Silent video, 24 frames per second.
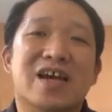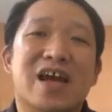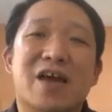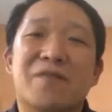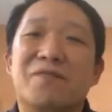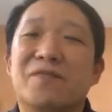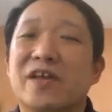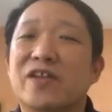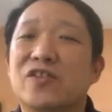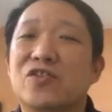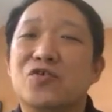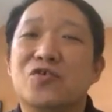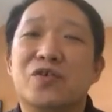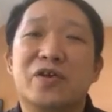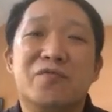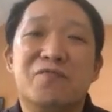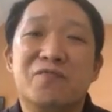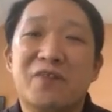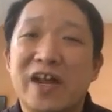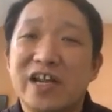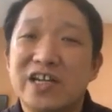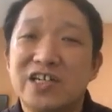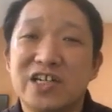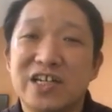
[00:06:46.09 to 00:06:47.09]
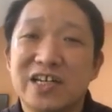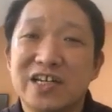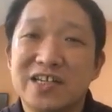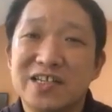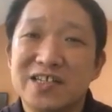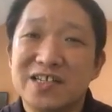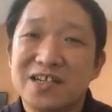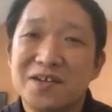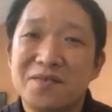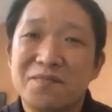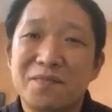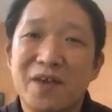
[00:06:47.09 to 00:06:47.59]
Have they do
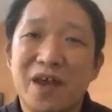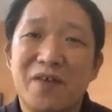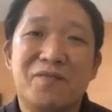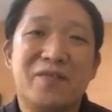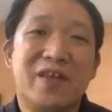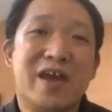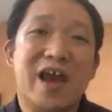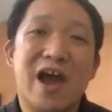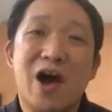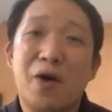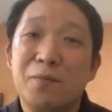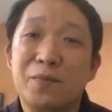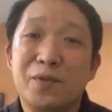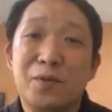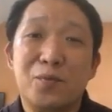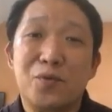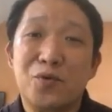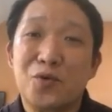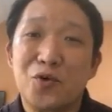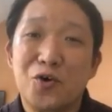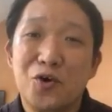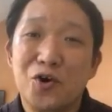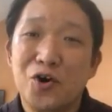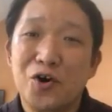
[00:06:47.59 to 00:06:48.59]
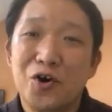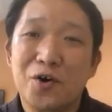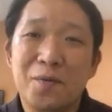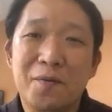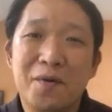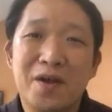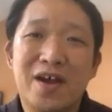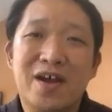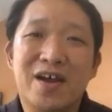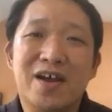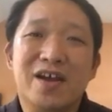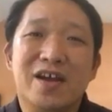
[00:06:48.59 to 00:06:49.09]
evangelism? Have they helped the poor?
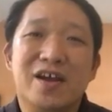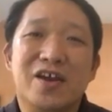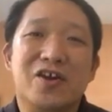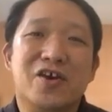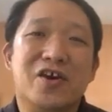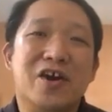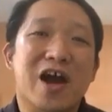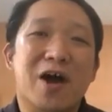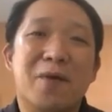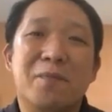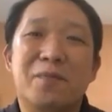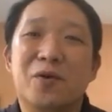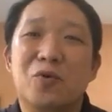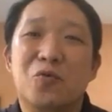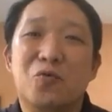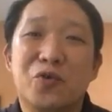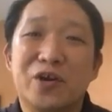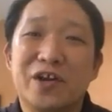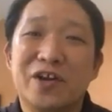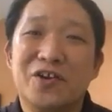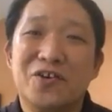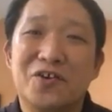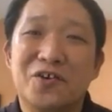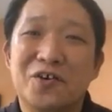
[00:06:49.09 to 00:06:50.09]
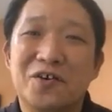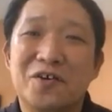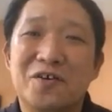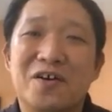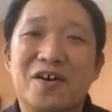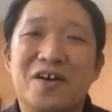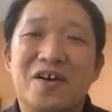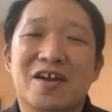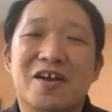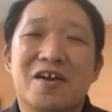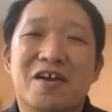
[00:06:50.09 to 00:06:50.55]
You know, help the widow?